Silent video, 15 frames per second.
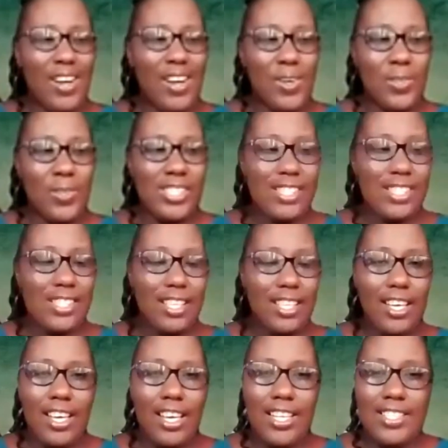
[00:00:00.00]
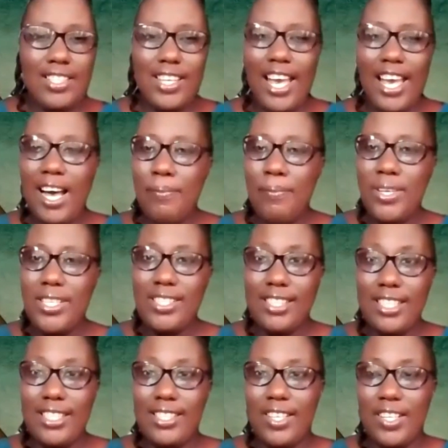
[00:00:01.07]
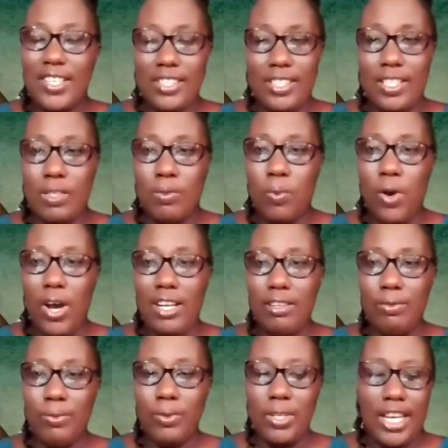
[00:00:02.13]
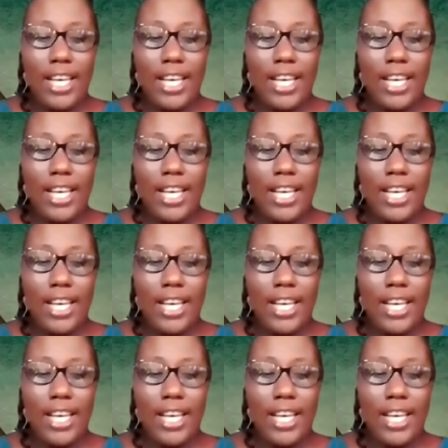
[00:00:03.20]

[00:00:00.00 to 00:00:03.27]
the house to help us discuss this wonderful